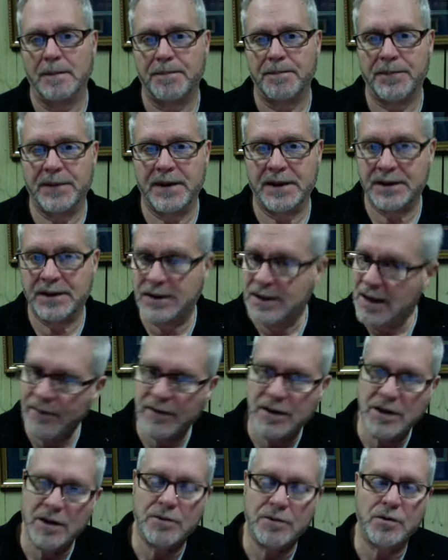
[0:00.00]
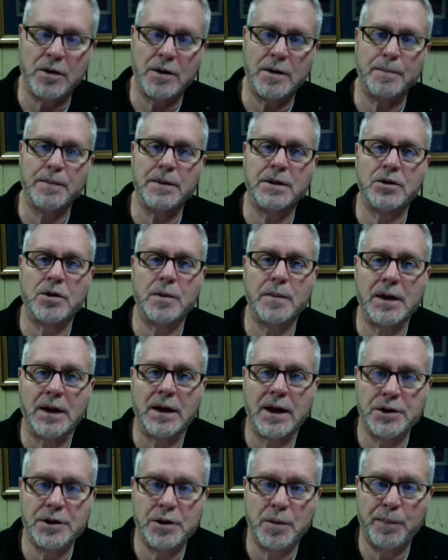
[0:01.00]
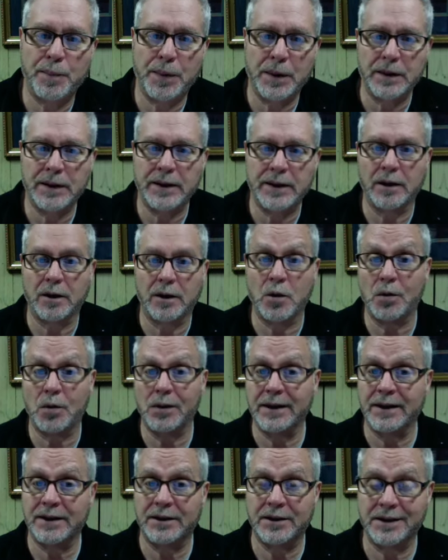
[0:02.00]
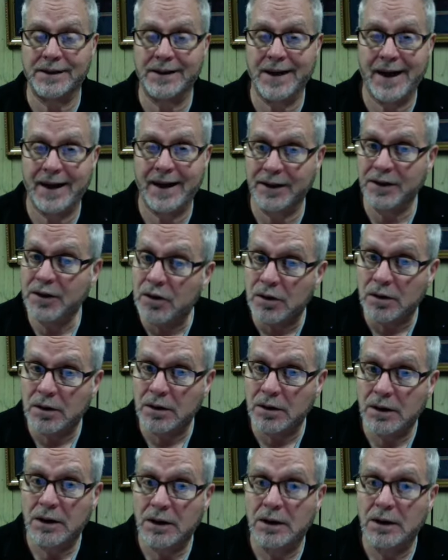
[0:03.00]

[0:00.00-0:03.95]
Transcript: the seven-year tribulation period, according to Daniel